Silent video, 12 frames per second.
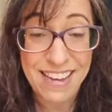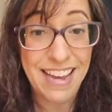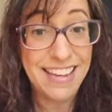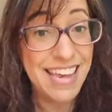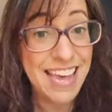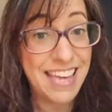
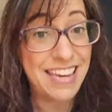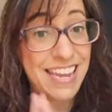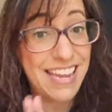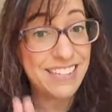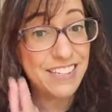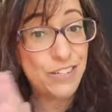Again,
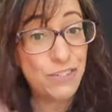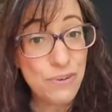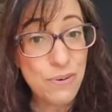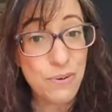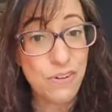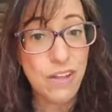it's a
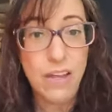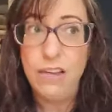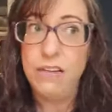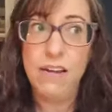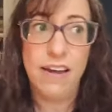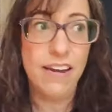tool.
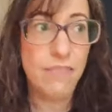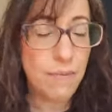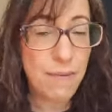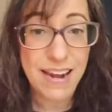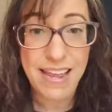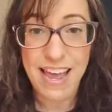Not
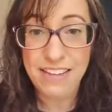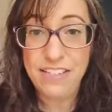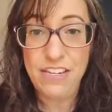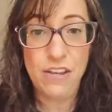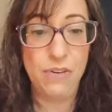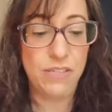everybody has
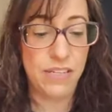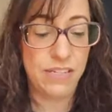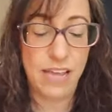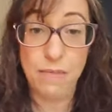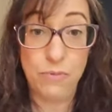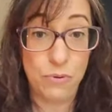to use the
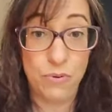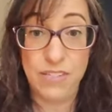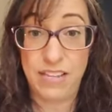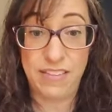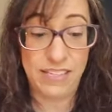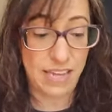same tools
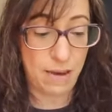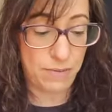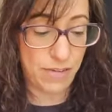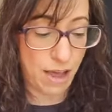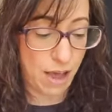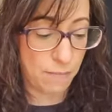at the same
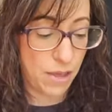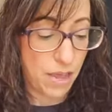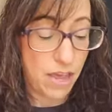time.